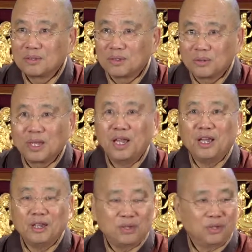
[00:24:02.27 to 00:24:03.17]
So
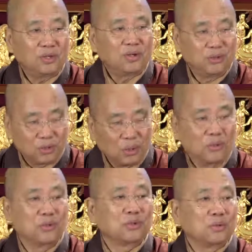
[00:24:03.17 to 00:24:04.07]
then you
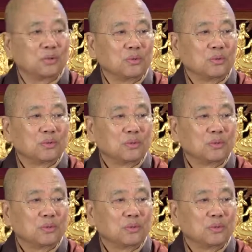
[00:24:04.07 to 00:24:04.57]
go into